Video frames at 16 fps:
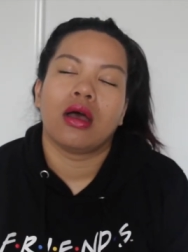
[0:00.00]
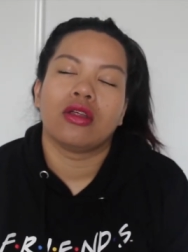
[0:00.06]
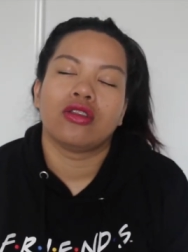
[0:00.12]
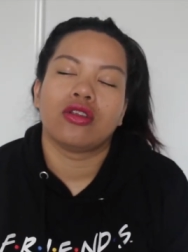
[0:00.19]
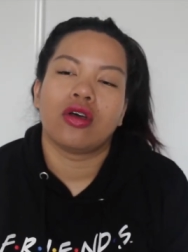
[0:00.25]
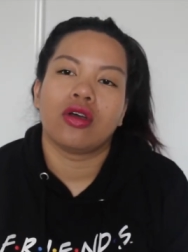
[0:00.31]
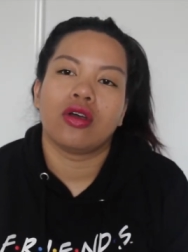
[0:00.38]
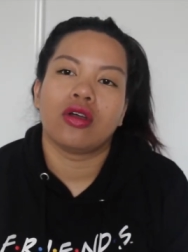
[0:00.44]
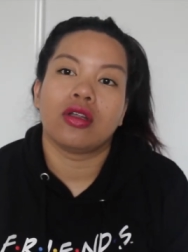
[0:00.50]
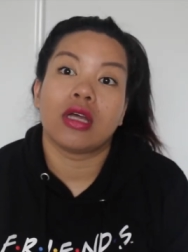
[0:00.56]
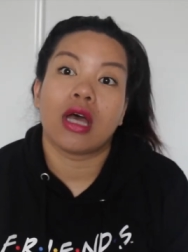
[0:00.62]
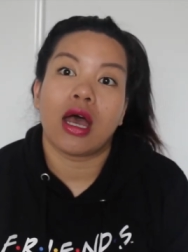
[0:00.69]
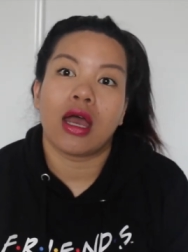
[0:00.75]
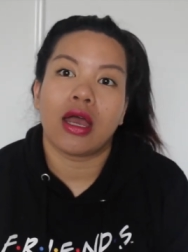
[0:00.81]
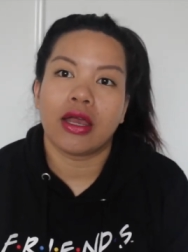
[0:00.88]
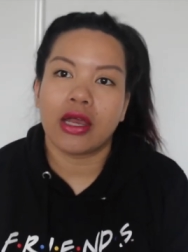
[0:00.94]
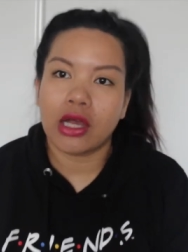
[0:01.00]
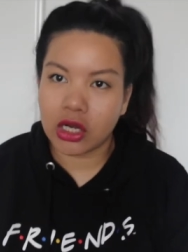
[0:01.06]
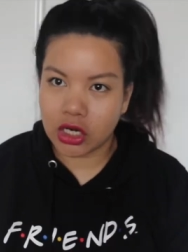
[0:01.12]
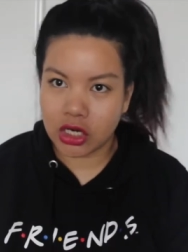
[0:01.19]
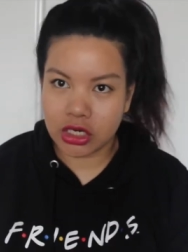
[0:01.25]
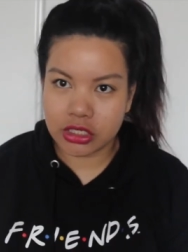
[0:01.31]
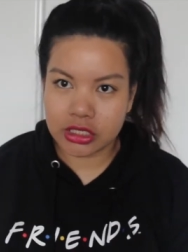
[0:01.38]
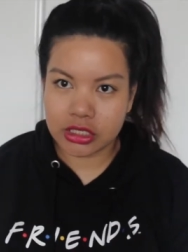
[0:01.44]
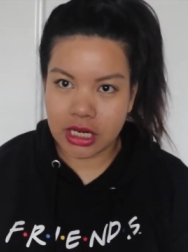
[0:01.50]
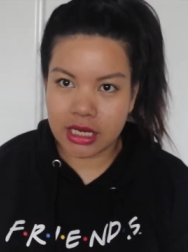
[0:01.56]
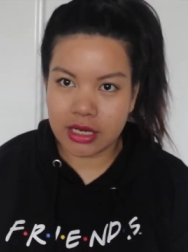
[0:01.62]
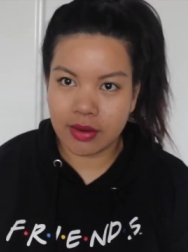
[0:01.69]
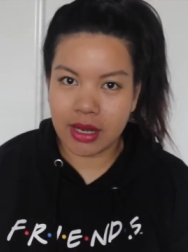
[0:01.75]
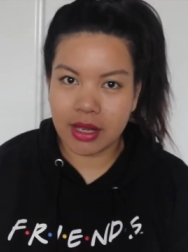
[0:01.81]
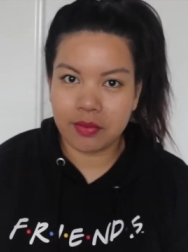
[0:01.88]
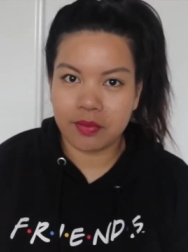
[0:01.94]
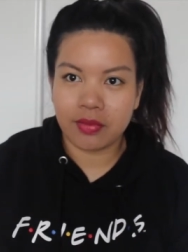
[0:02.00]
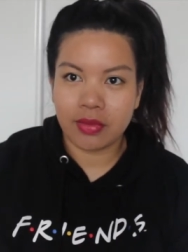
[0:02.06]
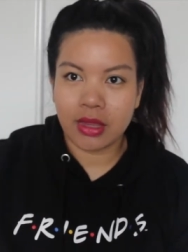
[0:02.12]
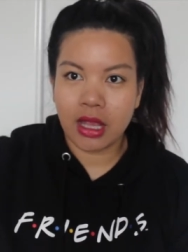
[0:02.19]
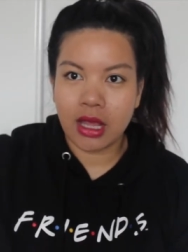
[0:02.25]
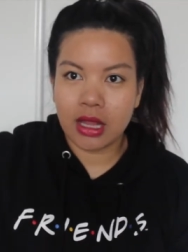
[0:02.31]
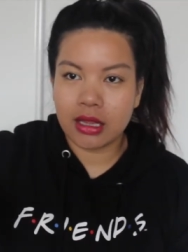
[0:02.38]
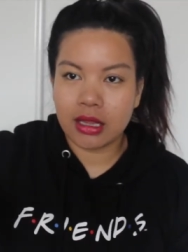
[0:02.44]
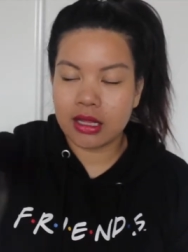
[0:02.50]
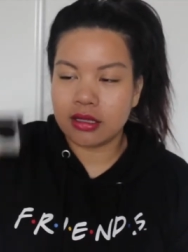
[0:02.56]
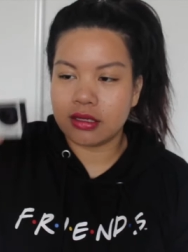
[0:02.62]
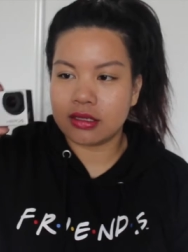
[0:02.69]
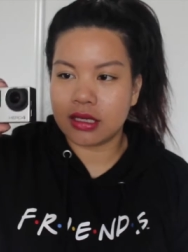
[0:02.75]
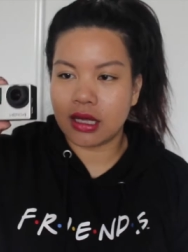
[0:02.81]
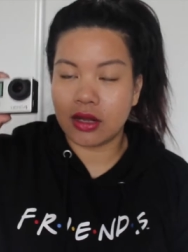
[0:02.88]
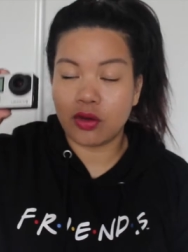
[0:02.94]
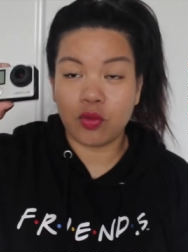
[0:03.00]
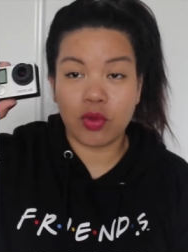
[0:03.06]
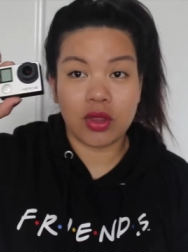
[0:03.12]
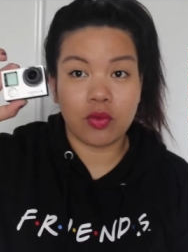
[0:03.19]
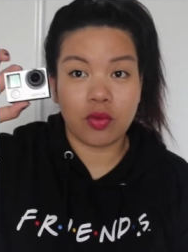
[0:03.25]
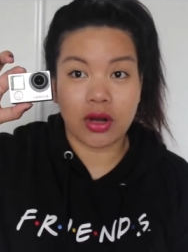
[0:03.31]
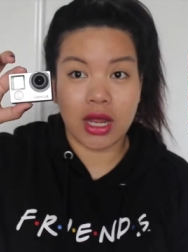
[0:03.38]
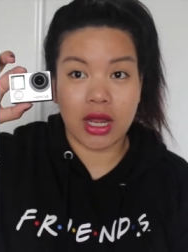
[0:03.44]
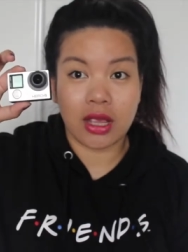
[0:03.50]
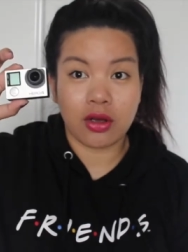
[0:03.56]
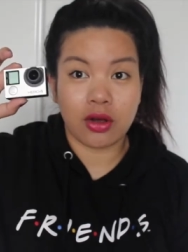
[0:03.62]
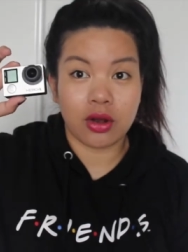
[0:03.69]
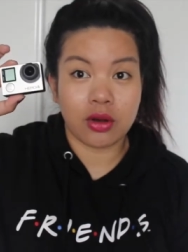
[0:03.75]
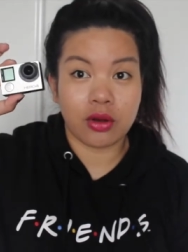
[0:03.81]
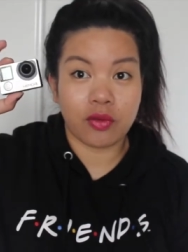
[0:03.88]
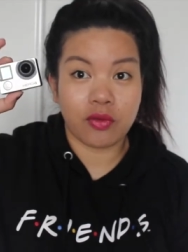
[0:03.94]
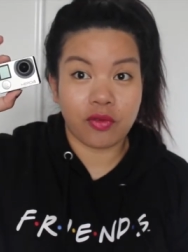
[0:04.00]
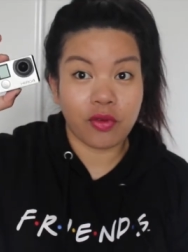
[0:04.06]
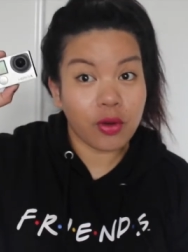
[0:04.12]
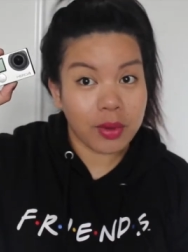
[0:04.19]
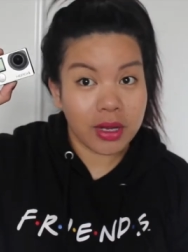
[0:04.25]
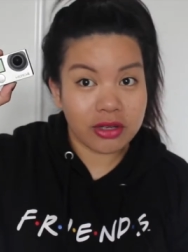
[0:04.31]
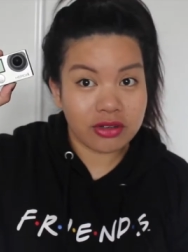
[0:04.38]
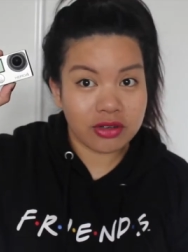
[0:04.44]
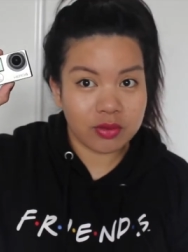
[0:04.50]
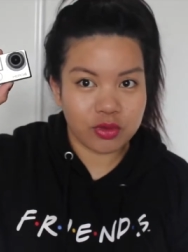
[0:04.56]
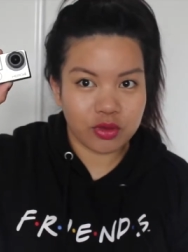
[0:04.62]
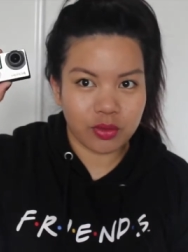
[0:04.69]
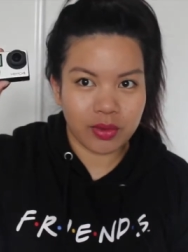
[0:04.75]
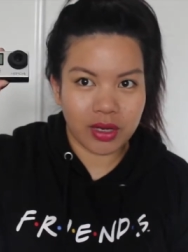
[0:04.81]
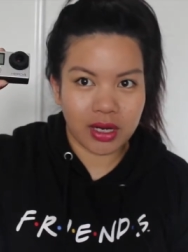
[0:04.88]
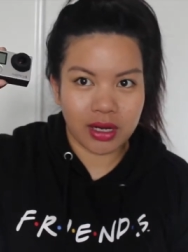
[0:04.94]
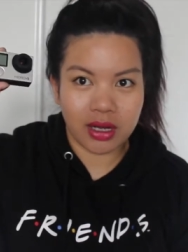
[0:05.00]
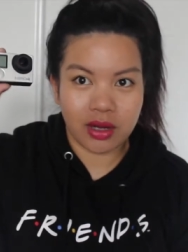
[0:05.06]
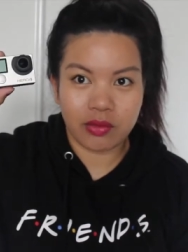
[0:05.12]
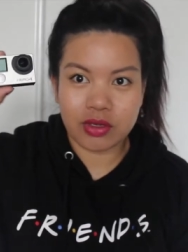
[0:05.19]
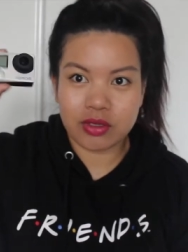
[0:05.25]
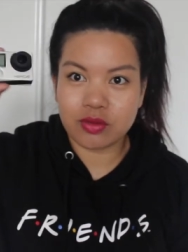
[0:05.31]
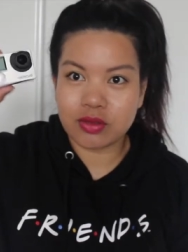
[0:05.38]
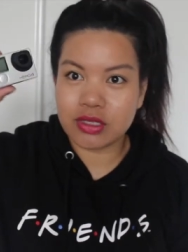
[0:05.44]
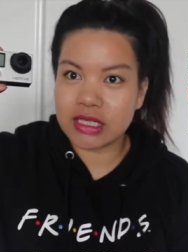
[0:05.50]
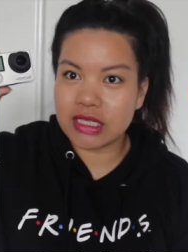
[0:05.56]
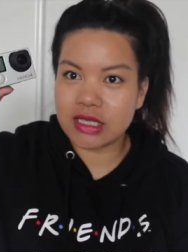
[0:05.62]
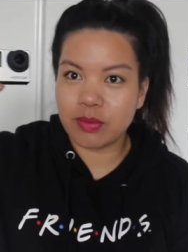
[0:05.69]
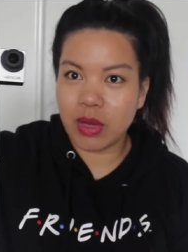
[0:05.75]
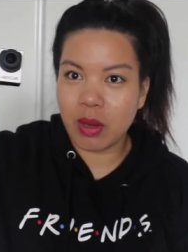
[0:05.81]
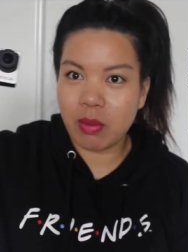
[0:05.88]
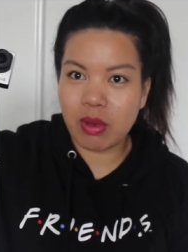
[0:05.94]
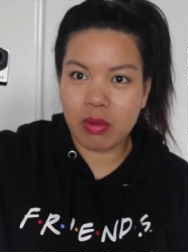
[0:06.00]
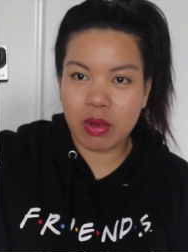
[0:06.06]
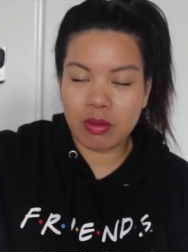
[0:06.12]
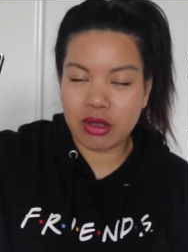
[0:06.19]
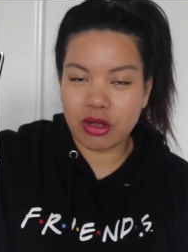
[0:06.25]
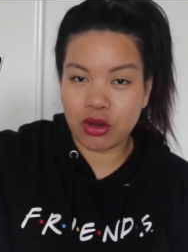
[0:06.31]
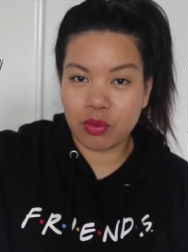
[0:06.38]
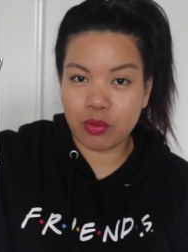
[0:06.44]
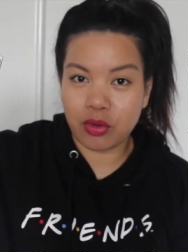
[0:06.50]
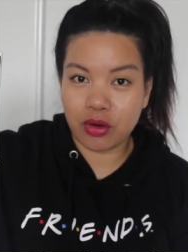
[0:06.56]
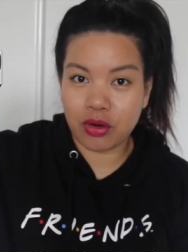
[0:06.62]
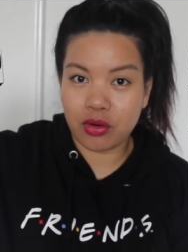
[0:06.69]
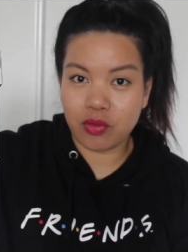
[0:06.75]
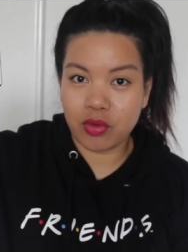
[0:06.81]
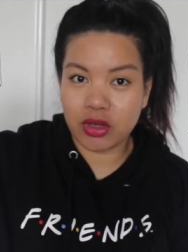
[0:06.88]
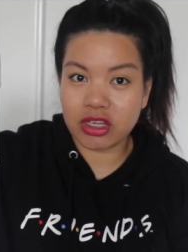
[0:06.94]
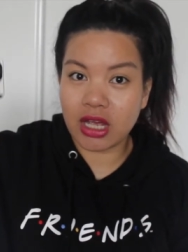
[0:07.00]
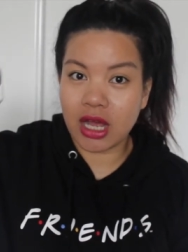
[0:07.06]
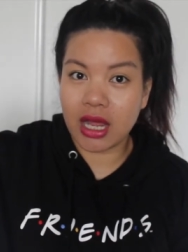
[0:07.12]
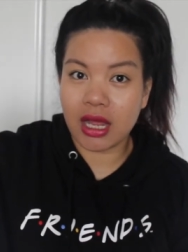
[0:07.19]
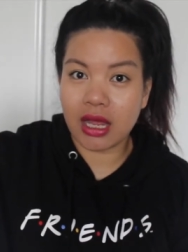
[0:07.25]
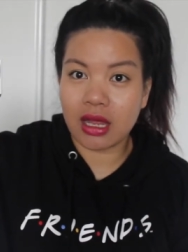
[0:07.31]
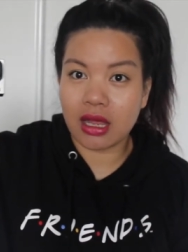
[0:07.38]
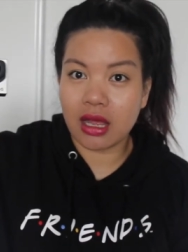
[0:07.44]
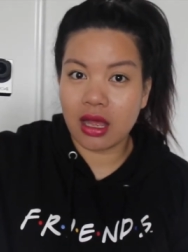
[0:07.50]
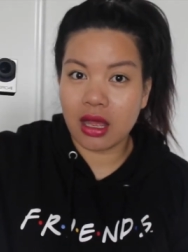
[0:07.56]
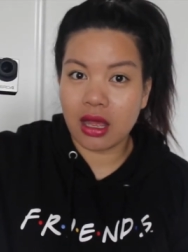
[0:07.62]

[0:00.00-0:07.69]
So tired. Anyway, let's start with what I got for my trip to America which was this baby baby GoPro which I